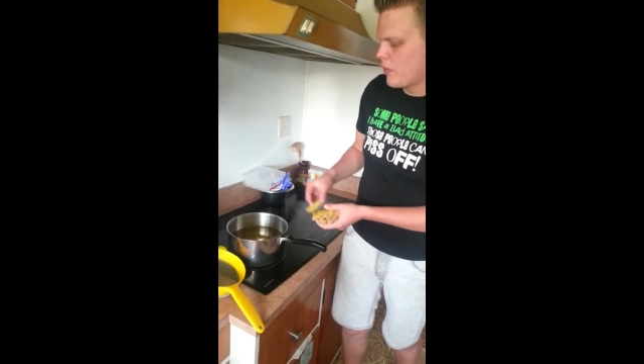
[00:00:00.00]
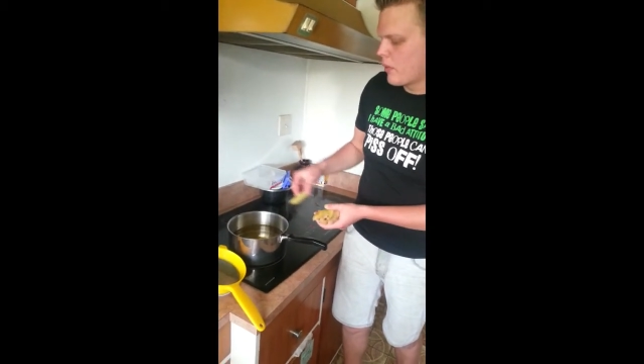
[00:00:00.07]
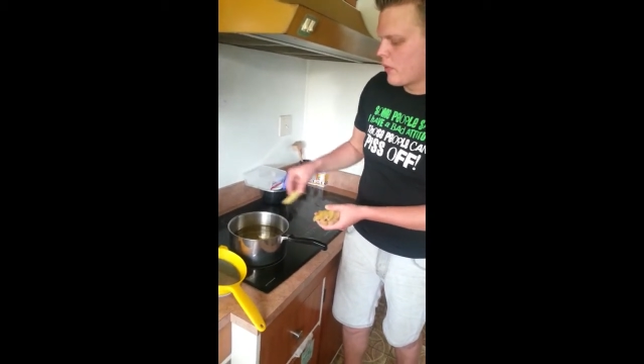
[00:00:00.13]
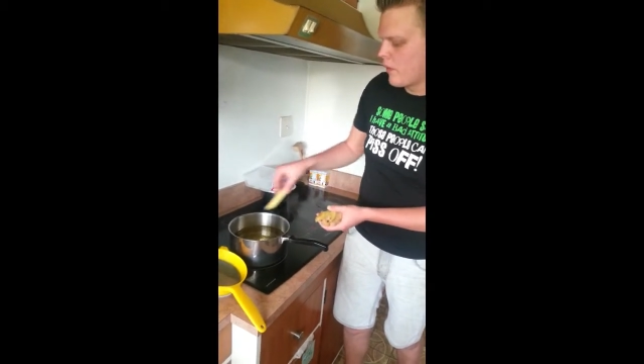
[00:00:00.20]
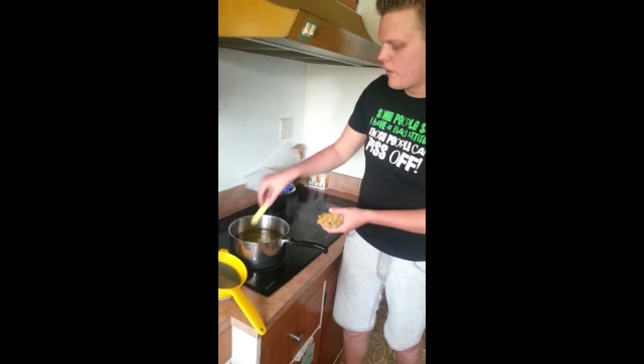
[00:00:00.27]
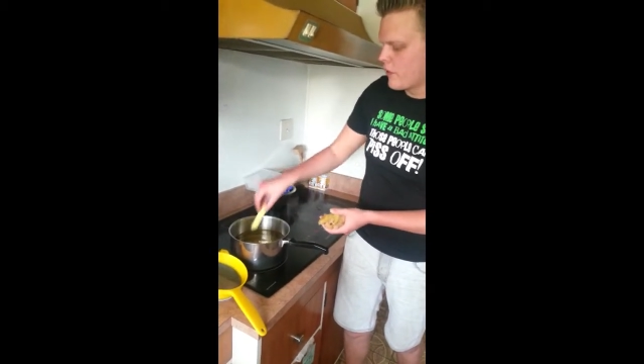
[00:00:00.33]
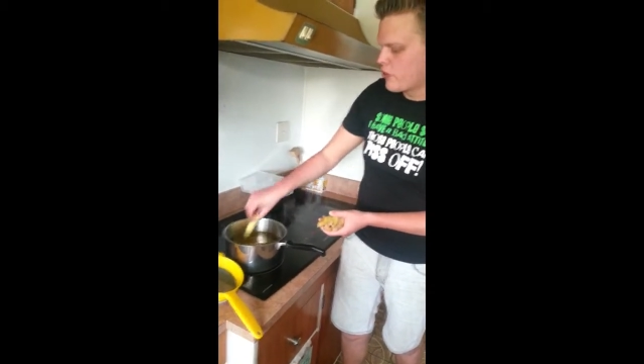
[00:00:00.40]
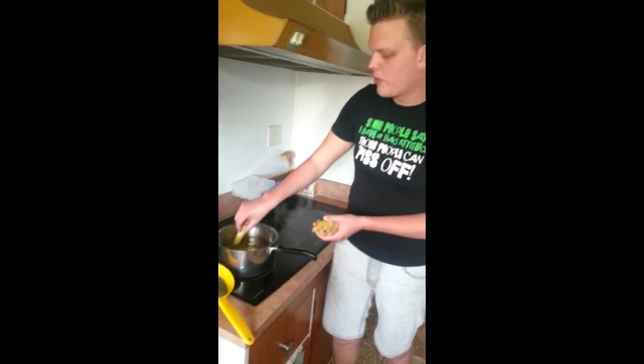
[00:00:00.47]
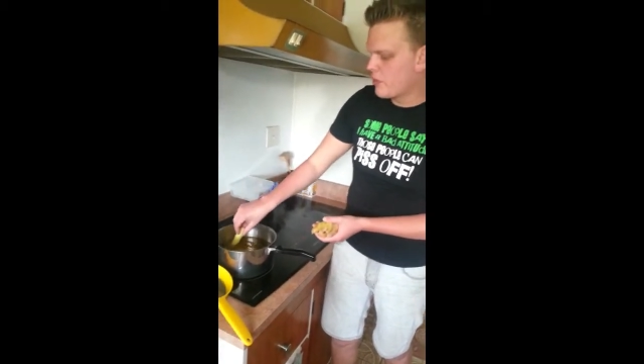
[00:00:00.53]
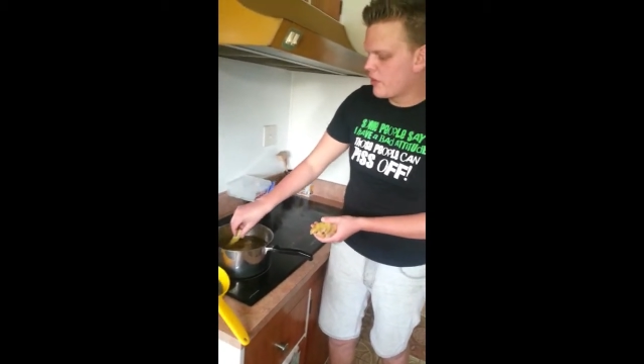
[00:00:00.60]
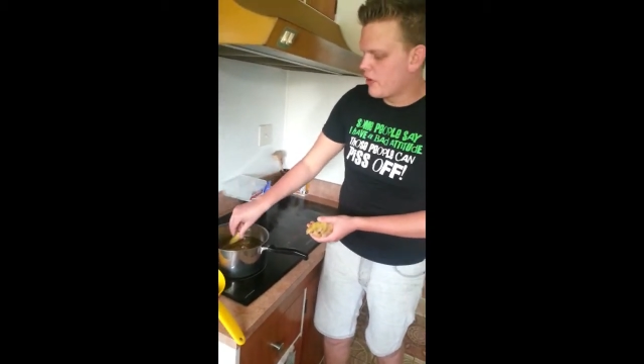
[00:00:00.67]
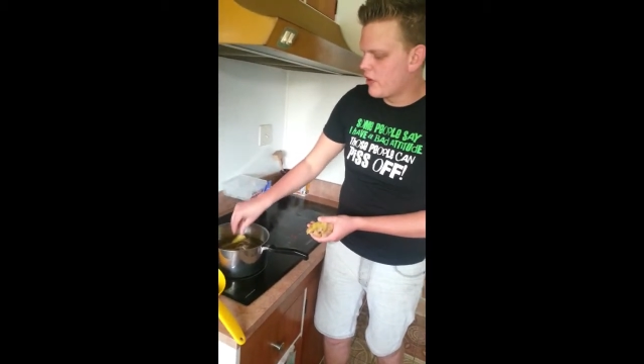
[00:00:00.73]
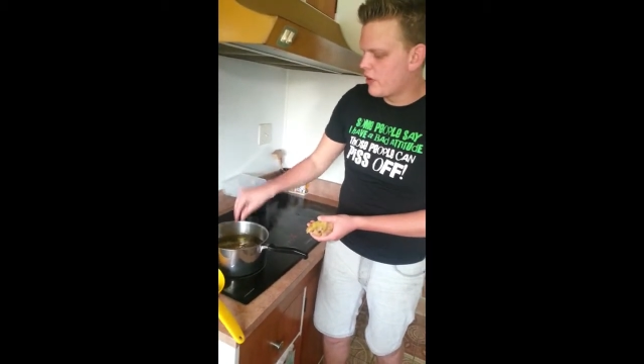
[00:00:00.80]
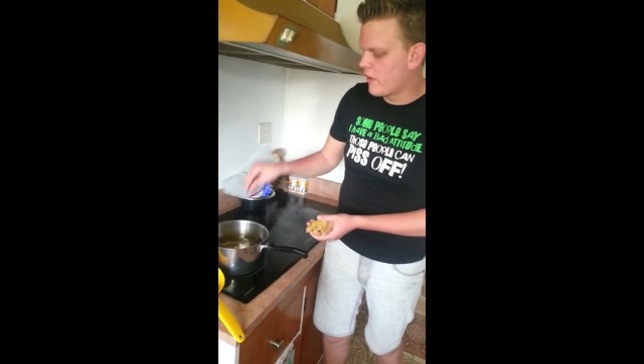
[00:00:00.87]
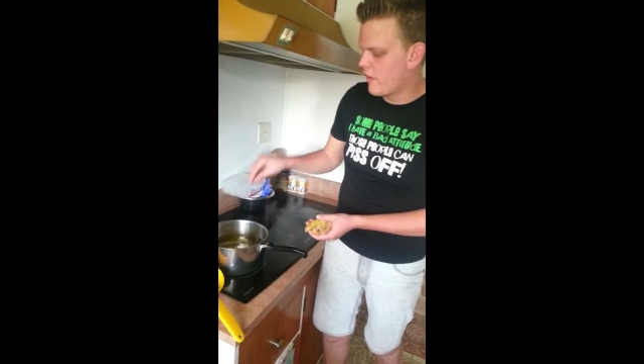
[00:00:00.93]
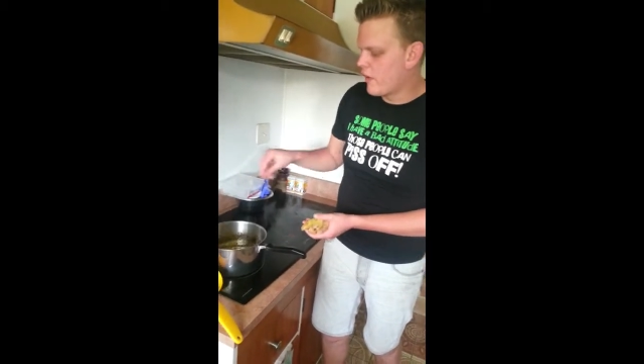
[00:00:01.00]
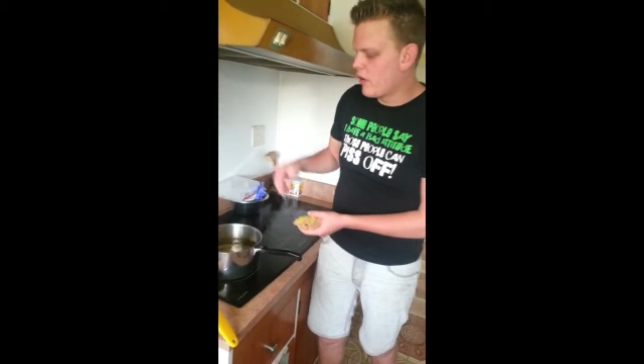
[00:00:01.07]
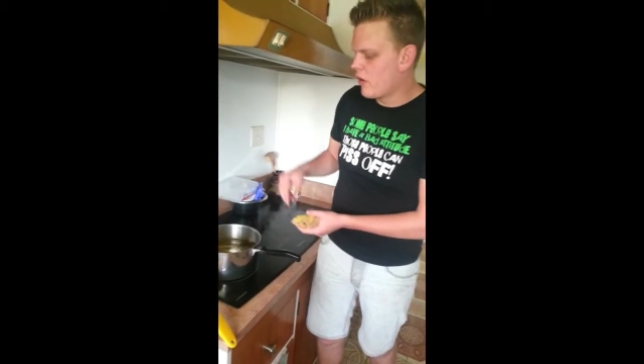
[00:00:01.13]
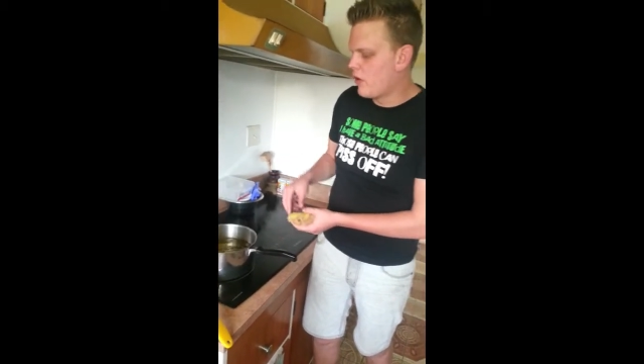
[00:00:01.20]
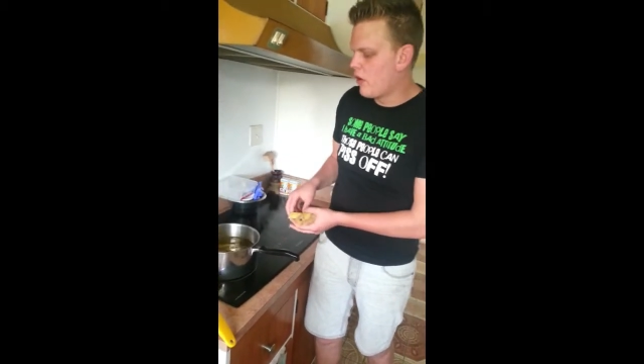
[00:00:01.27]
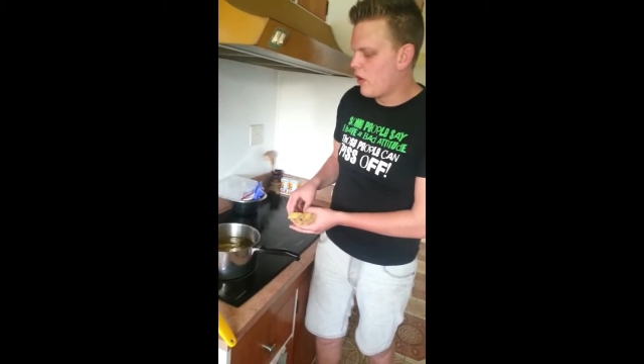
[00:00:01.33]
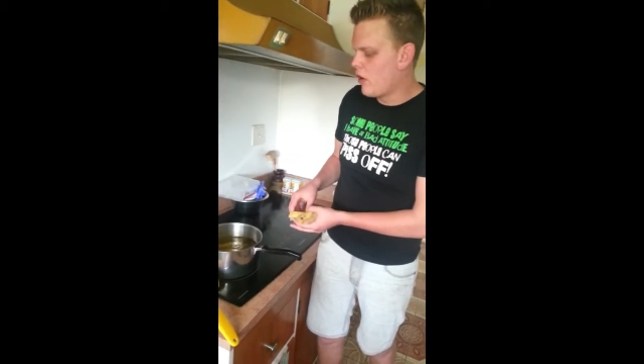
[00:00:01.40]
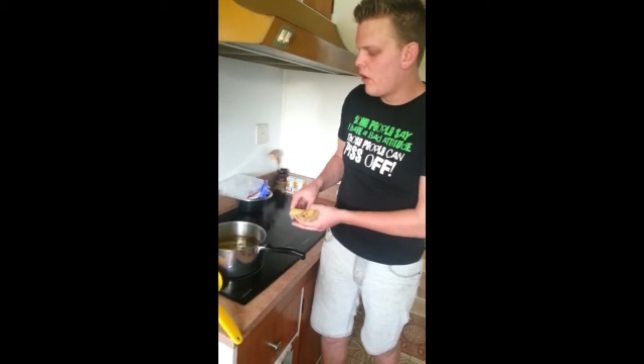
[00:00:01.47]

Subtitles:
put all the chips into the